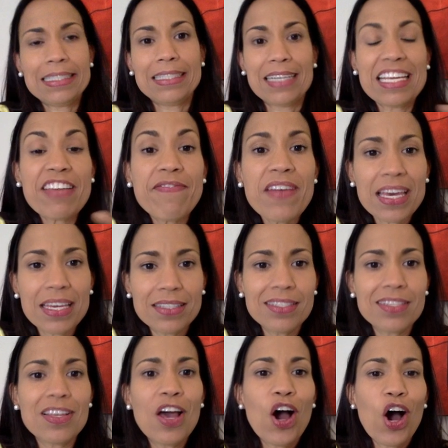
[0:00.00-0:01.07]

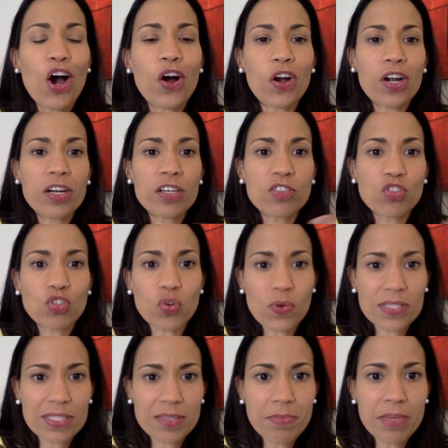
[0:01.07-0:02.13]
events are
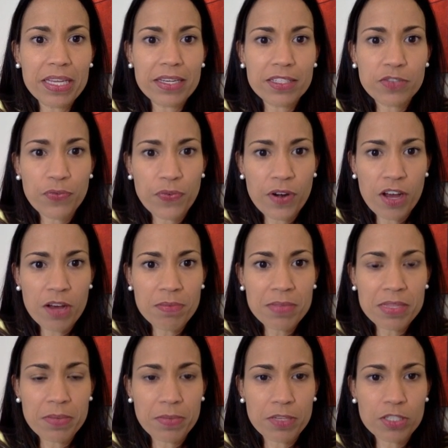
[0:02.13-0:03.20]
transmitted from
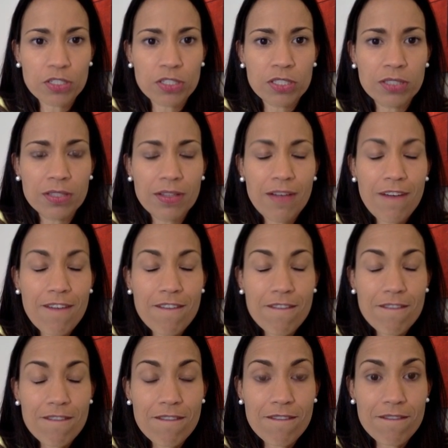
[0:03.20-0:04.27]
the muscle
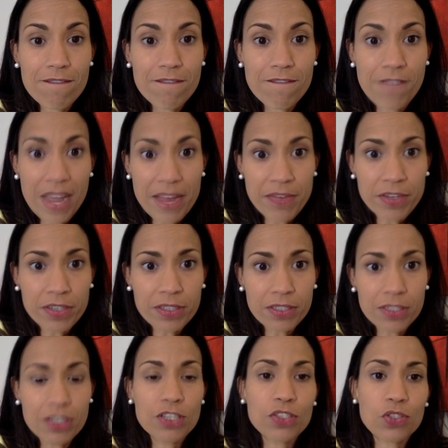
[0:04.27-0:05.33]
fiber
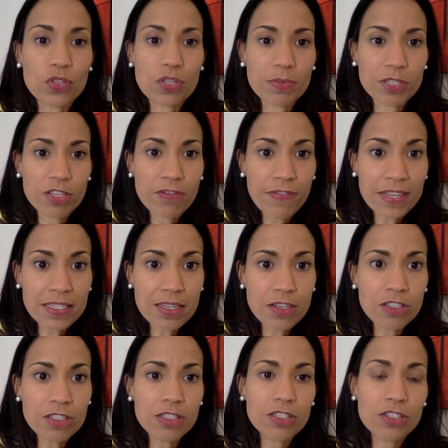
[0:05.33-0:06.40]
to the muscle
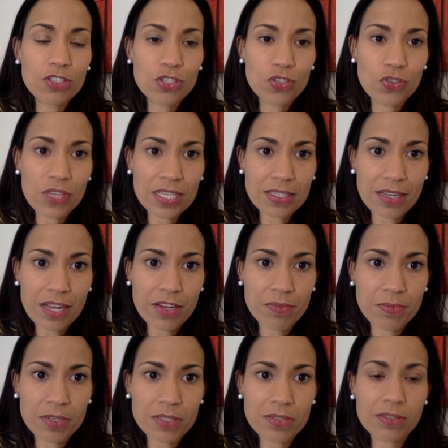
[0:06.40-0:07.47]
fascicle to the entire
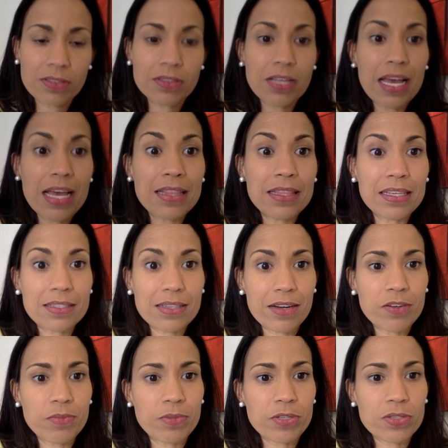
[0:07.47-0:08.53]
muscle, and the
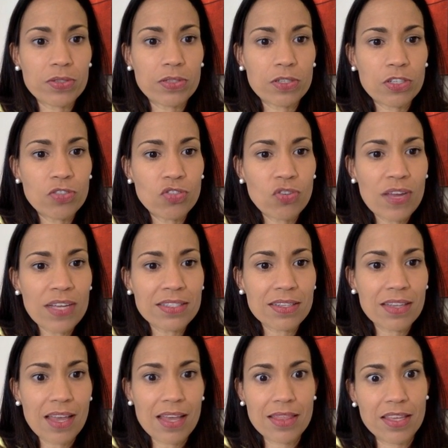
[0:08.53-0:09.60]
entire muscle contracts,
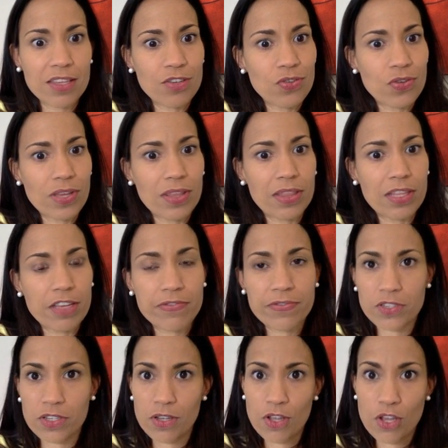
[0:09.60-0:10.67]
and then you can
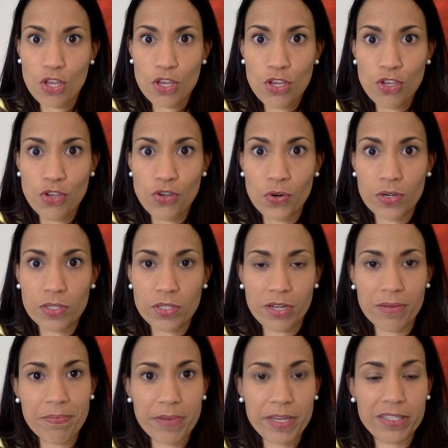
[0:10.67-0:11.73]
lift your
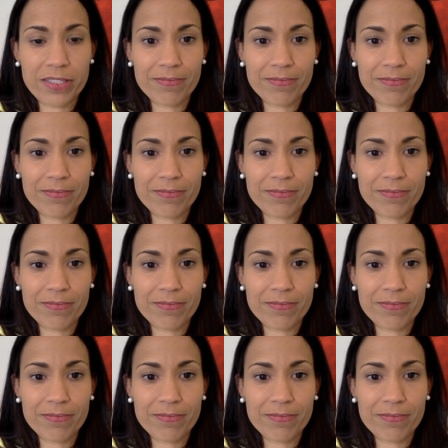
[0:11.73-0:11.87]
dumbbell.